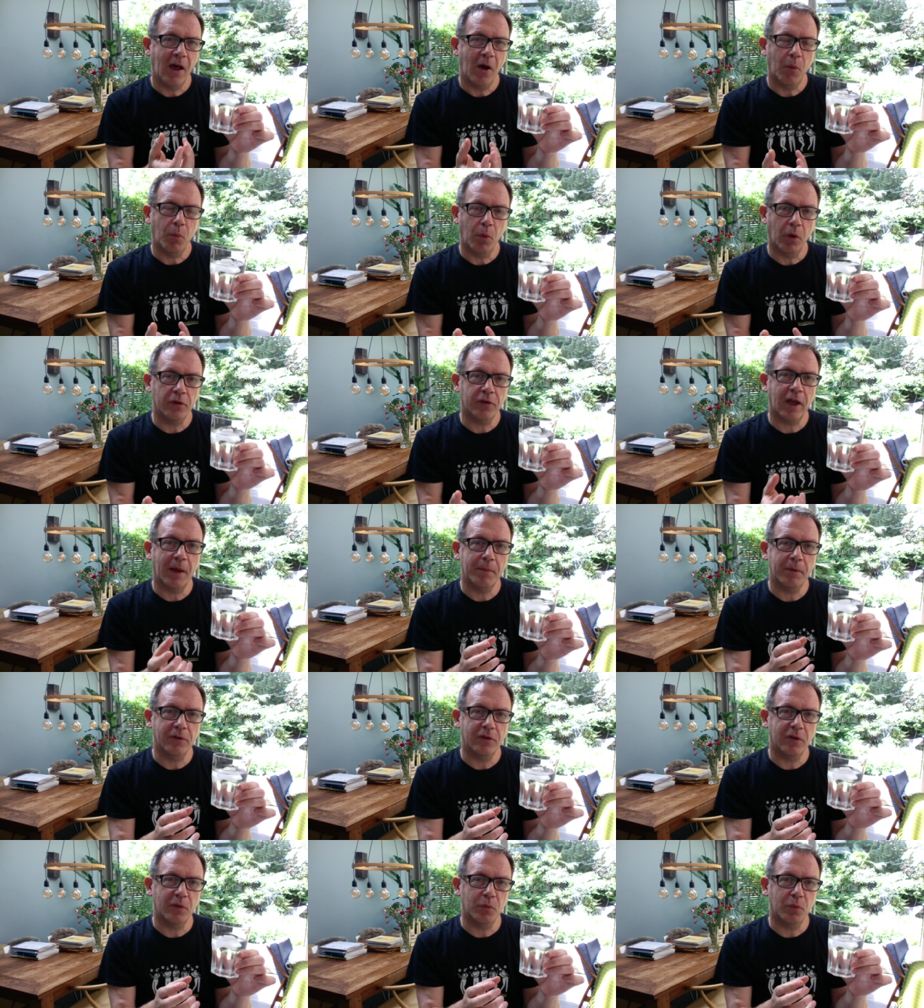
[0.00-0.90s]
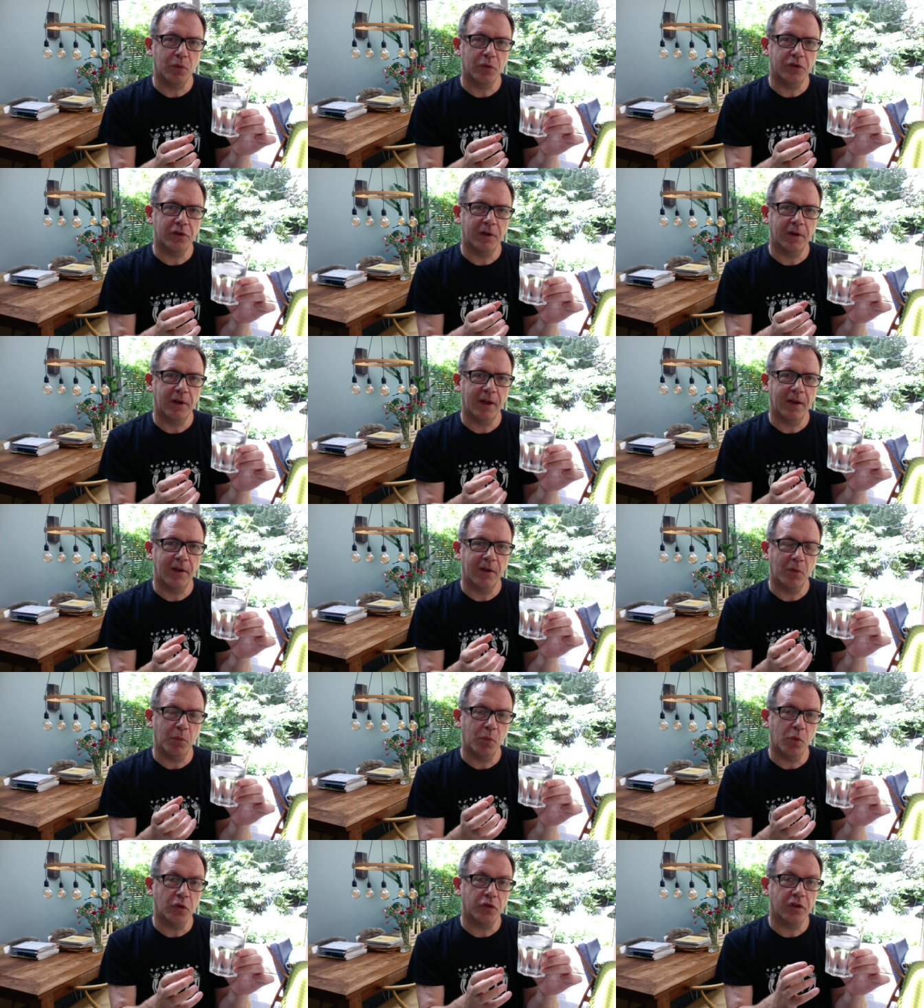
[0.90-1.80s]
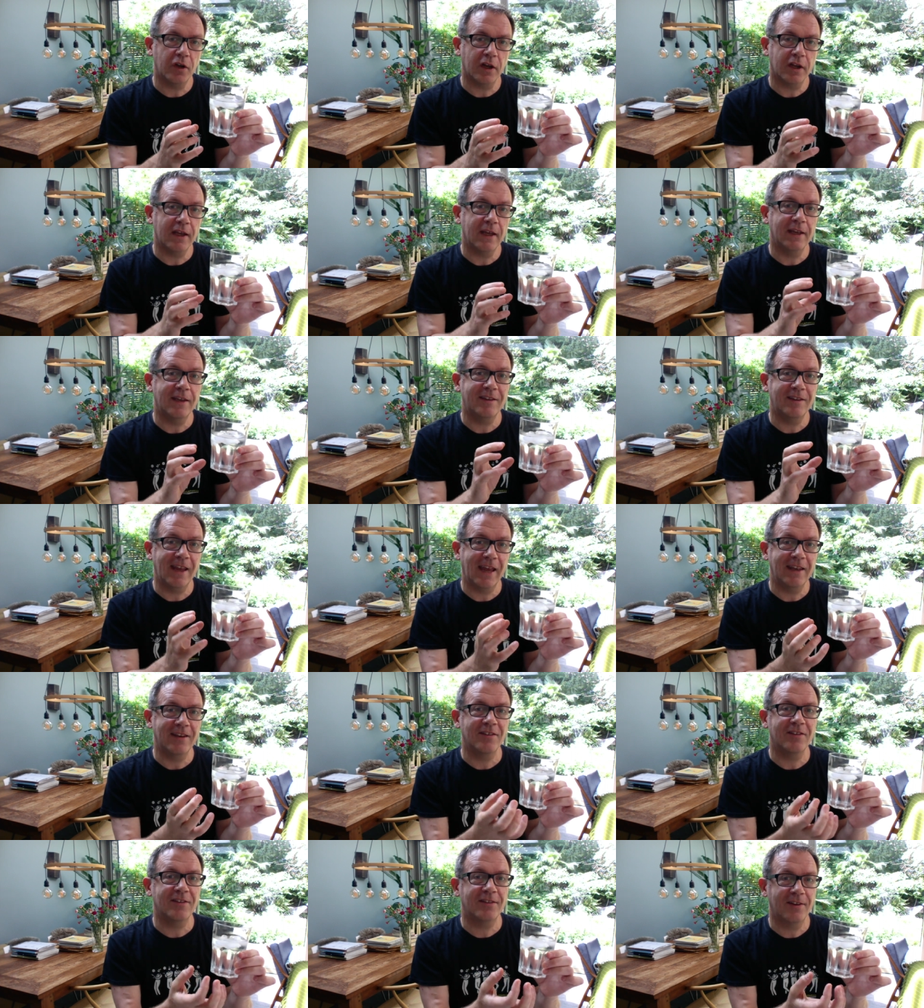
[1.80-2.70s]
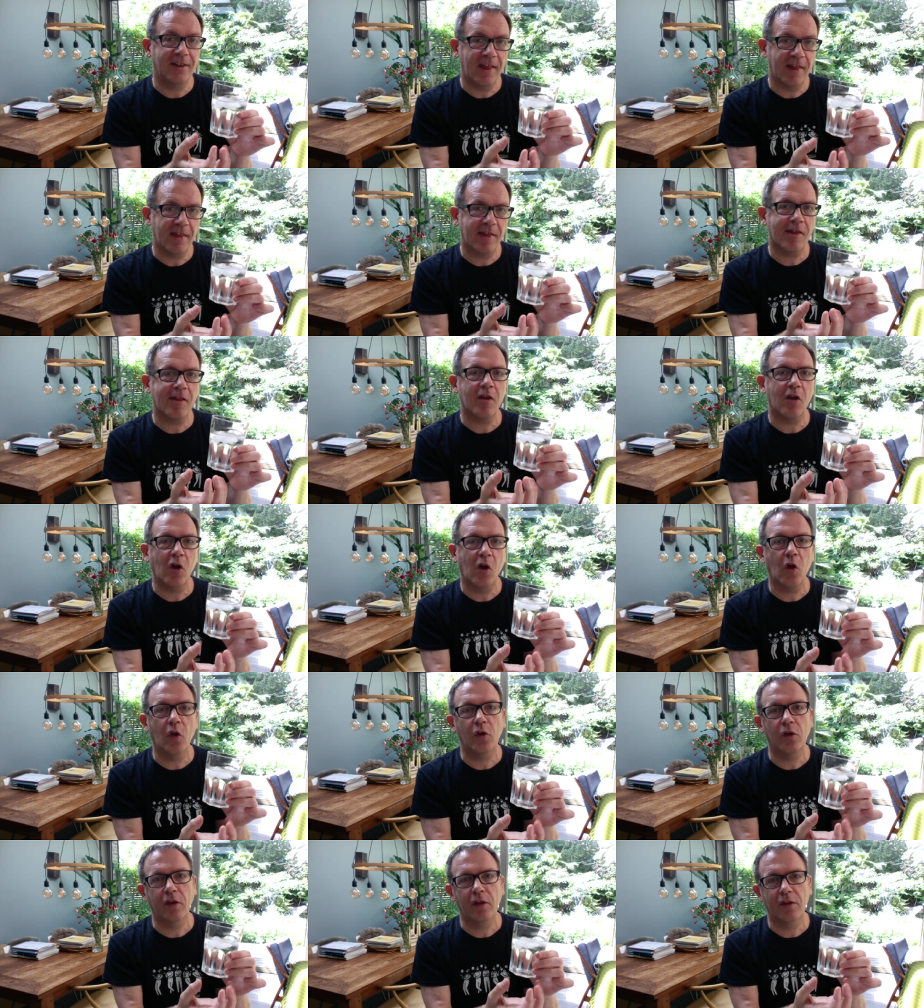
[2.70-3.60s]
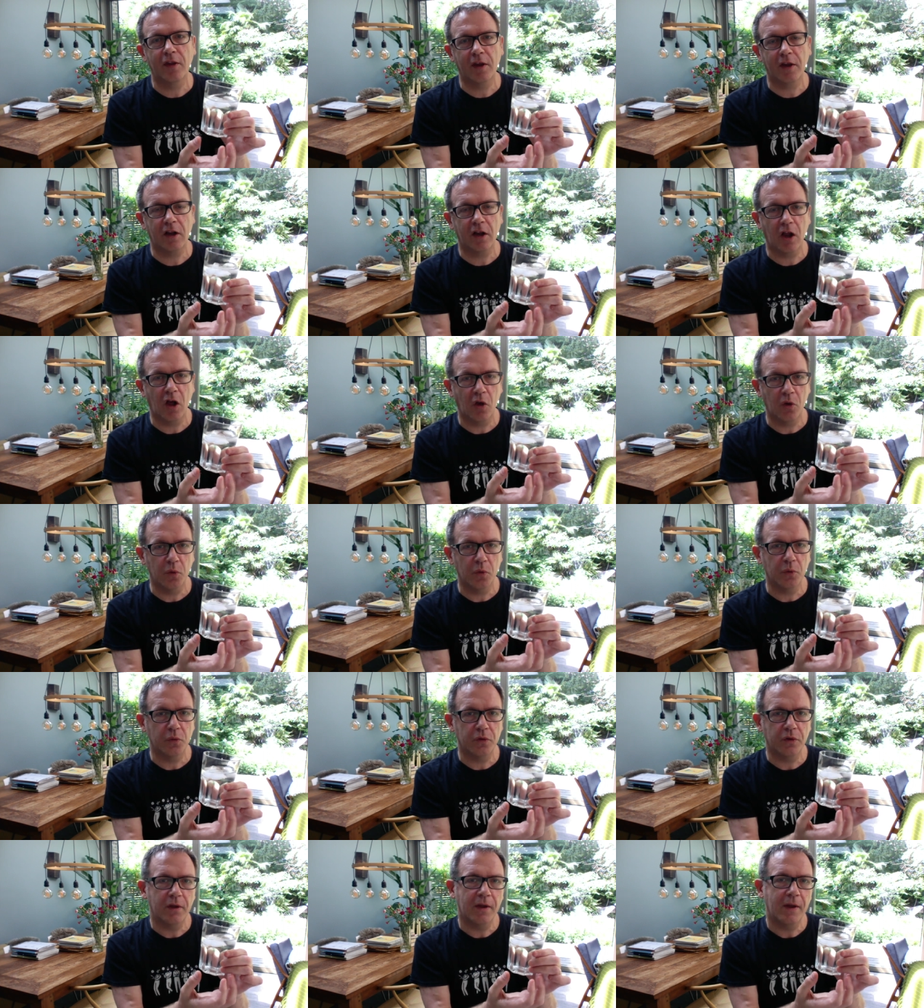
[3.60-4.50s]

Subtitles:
What's happened to the water? The water condenses on the cold